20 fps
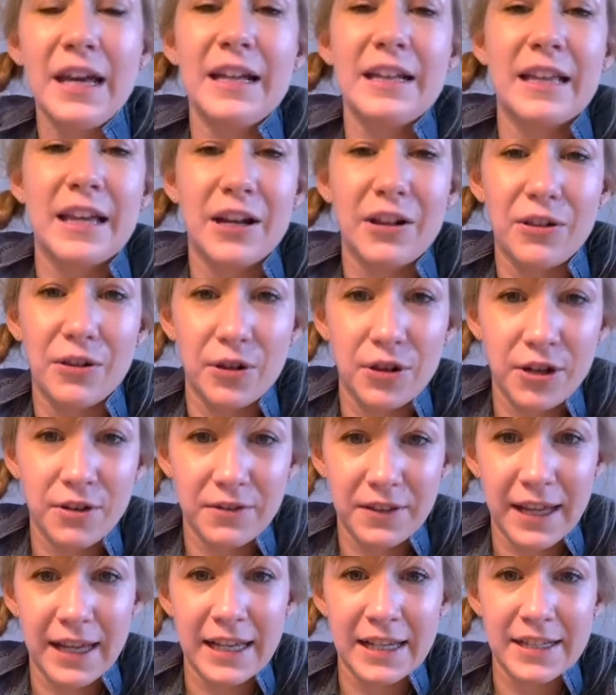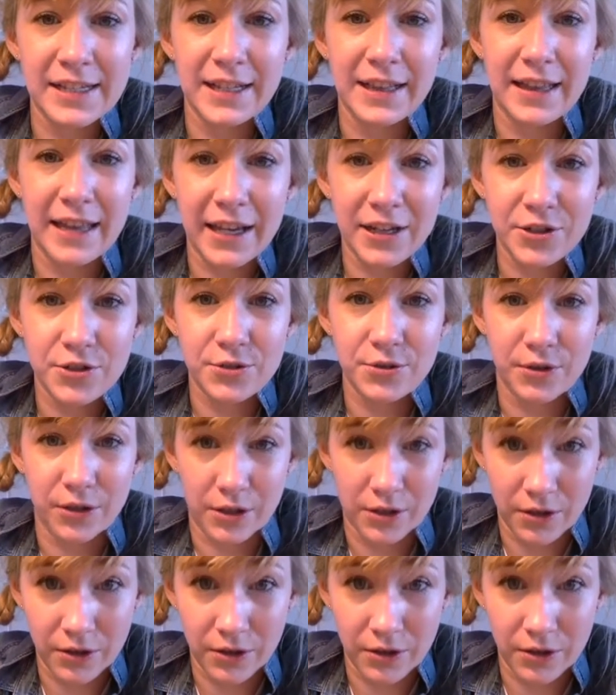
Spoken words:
that a lot of the intellectual